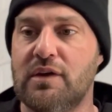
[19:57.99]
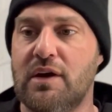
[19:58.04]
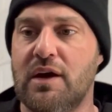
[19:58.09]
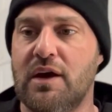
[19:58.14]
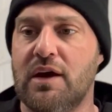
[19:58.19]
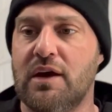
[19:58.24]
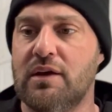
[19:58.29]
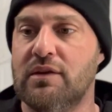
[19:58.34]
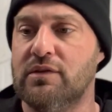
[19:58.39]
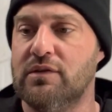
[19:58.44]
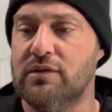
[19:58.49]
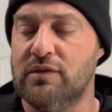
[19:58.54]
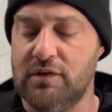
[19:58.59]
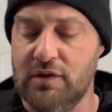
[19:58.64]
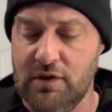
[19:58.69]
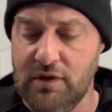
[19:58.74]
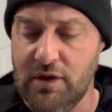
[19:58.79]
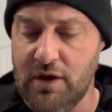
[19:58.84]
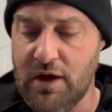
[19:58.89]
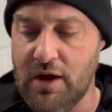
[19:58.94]
and
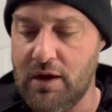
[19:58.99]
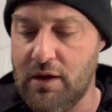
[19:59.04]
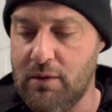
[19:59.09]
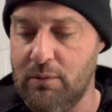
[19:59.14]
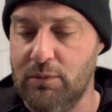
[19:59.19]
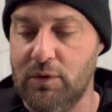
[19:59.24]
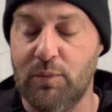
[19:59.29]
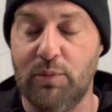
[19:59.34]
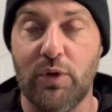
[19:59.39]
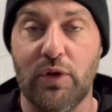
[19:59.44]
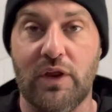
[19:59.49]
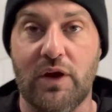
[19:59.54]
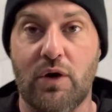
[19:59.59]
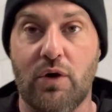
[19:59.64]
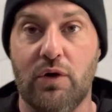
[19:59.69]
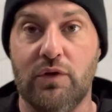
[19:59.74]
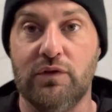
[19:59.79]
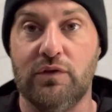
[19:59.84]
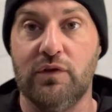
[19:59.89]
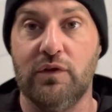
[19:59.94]
you put that onto